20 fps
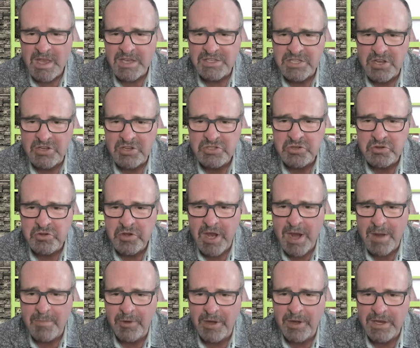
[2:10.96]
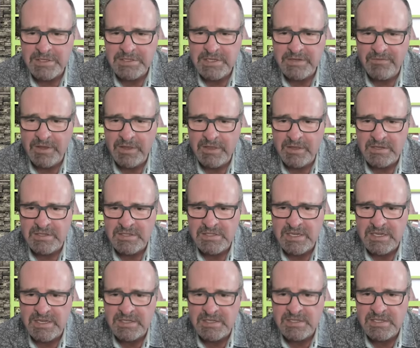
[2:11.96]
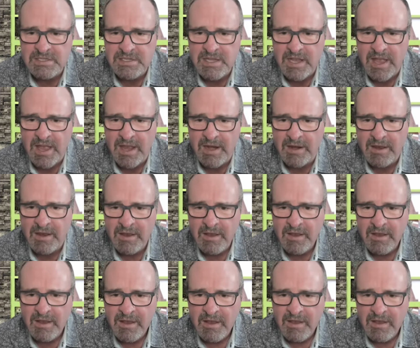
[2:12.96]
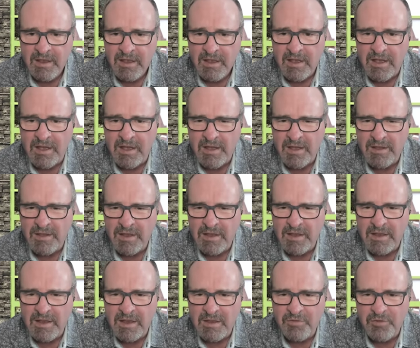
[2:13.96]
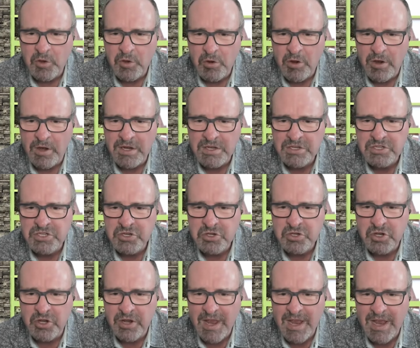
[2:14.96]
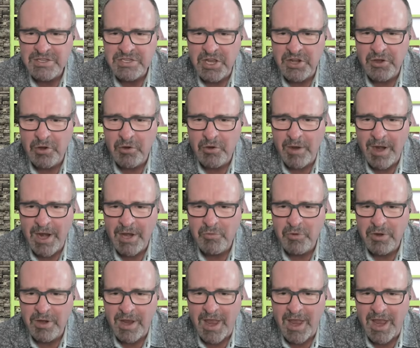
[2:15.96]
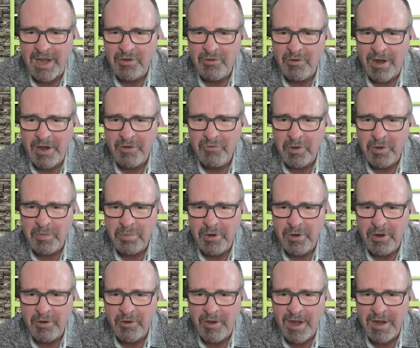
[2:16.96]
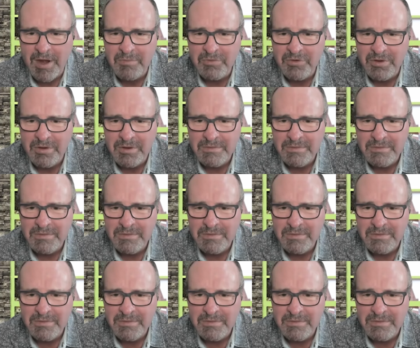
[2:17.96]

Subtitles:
It's also comprehensive in the sense that if you're an institution that has undergraduate and graduate programs,